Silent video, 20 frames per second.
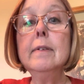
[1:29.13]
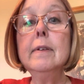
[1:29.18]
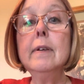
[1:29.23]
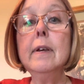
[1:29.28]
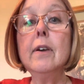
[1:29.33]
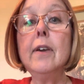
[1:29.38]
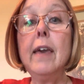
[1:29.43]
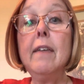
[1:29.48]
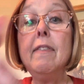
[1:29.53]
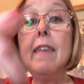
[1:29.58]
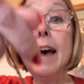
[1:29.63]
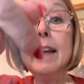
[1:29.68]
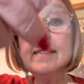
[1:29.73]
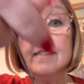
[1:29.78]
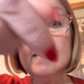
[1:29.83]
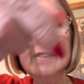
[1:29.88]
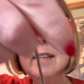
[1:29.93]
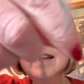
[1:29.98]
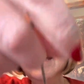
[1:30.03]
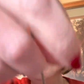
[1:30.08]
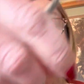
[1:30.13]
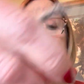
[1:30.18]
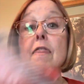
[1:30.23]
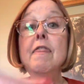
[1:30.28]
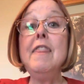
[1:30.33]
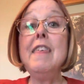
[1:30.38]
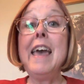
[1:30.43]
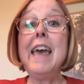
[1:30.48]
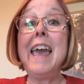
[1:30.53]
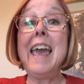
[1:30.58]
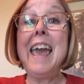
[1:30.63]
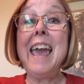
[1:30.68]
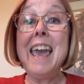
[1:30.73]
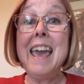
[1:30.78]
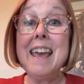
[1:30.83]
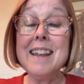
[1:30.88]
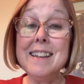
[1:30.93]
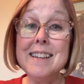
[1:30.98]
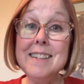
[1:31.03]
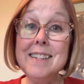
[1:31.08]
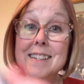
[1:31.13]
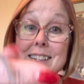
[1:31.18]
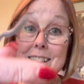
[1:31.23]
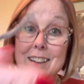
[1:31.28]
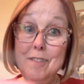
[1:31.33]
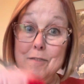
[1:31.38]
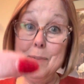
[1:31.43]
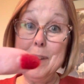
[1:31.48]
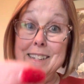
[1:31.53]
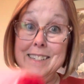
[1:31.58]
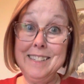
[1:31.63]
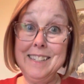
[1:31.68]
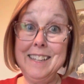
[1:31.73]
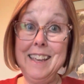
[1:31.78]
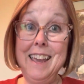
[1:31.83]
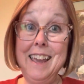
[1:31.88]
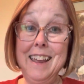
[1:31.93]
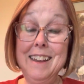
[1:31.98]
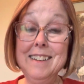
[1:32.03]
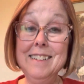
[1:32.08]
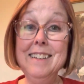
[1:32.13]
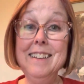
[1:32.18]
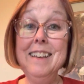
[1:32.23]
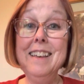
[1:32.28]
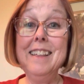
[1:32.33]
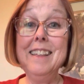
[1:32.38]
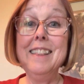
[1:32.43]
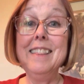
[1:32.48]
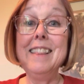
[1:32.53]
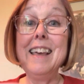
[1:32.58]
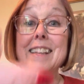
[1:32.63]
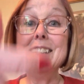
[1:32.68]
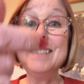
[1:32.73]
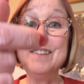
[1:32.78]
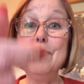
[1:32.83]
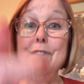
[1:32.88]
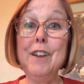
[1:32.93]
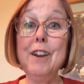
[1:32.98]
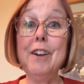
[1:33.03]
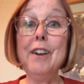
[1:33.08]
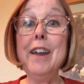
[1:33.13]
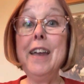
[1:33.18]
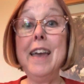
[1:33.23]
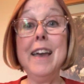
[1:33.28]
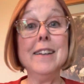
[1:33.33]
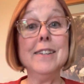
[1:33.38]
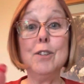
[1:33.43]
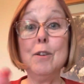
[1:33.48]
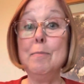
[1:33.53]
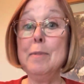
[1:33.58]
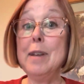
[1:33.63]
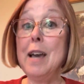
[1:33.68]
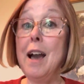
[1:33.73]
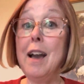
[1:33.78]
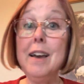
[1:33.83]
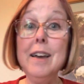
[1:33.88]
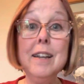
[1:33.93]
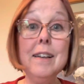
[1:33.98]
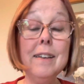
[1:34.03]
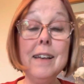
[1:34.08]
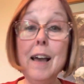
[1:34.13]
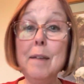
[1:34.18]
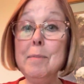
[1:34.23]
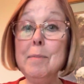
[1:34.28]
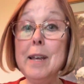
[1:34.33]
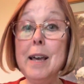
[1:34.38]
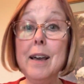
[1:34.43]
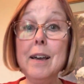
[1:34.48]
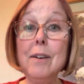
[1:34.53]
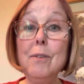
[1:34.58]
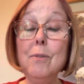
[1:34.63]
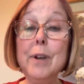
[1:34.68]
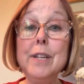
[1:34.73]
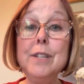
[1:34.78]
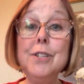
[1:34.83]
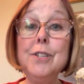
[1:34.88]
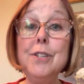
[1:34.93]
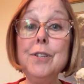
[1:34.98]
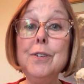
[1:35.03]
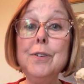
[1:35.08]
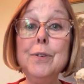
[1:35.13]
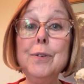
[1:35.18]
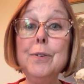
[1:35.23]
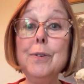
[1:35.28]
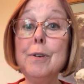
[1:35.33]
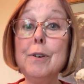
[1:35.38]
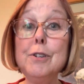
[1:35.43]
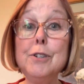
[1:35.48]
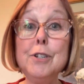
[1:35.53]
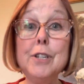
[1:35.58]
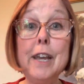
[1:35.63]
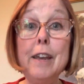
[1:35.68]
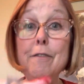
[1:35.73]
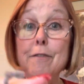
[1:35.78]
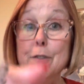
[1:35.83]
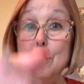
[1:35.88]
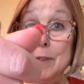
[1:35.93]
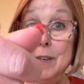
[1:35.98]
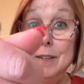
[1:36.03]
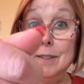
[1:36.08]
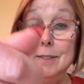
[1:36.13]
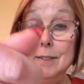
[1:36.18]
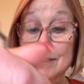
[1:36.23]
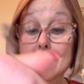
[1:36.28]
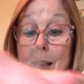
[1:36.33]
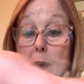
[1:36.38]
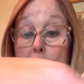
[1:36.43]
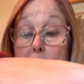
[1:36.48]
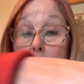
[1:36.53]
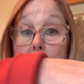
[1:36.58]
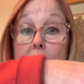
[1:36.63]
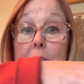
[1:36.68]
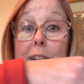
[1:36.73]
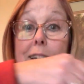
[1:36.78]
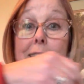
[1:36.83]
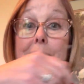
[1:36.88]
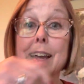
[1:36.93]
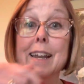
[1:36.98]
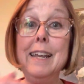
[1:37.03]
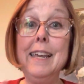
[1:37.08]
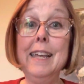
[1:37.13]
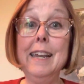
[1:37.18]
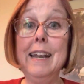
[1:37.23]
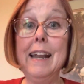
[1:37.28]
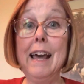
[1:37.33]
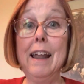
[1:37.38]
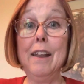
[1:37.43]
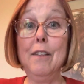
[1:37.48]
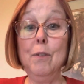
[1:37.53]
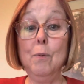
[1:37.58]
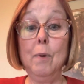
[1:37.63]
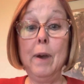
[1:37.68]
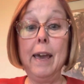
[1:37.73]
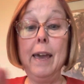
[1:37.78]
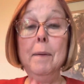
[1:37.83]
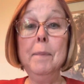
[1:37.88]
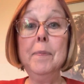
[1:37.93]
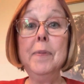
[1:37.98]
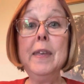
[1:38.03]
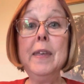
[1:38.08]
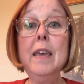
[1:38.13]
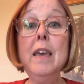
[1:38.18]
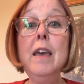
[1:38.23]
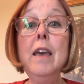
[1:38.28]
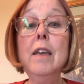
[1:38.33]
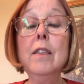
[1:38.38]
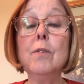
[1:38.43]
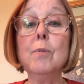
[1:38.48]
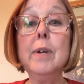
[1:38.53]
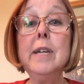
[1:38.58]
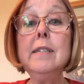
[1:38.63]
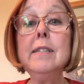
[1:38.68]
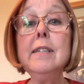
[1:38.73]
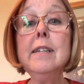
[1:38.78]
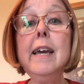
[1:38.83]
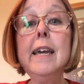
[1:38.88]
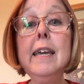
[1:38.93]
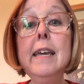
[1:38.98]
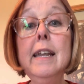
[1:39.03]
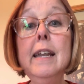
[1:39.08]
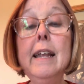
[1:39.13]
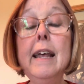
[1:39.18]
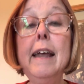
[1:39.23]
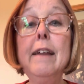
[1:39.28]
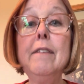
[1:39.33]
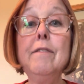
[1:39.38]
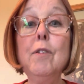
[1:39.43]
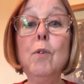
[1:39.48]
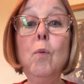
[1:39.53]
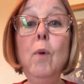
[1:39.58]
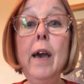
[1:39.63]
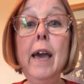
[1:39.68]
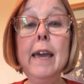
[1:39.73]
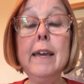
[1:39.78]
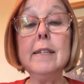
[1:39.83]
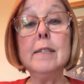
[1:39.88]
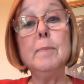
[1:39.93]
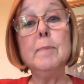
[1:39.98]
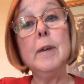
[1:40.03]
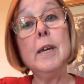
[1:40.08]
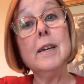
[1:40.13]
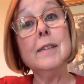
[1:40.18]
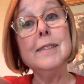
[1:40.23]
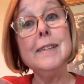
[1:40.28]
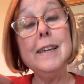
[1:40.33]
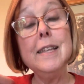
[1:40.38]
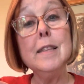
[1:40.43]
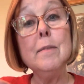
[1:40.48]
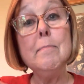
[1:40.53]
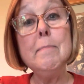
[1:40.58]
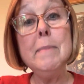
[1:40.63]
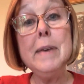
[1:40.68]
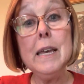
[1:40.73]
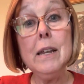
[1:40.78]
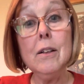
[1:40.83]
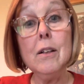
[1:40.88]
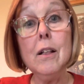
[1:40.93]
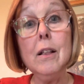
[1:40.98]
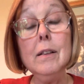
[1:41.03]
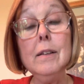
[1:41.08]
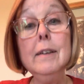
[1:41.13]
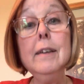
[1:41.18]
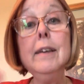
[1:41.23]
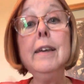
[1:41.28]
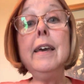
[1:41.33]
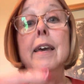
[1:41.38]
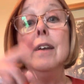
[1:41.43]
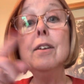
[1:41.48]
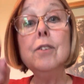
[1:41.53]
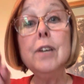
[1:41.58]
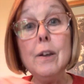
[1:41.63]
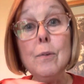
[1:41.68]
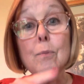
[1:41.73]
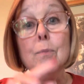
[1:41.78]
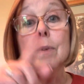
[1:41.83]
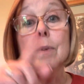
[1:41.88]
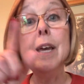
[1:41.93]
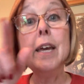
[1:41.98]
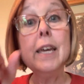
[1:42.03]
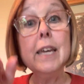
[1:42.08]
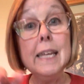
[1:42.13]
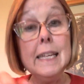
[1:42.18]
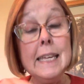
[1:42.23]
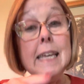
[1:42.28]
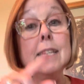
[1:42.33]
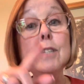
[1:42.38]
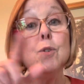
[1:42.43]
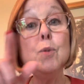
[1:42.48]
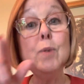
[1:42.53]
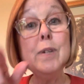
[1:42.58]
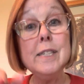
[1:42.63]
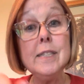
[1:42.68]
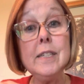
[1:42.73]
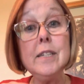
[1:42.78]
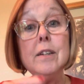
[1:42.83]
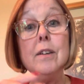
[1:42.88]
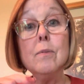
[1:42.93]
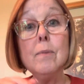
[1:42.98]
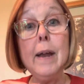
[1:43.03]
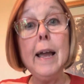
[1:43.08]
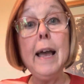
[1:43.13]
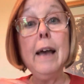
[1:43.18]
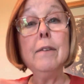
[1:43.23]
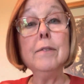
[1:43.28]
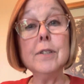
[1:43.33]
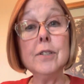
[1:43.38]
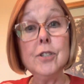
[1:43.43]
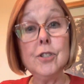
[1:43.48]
Okay, that's the end of my skein. That's the very end. So I'm not going to crochet from this. I'm just going to kind of get it out of the way. The reason I get it out of the way is because in the middle, it can get twisted around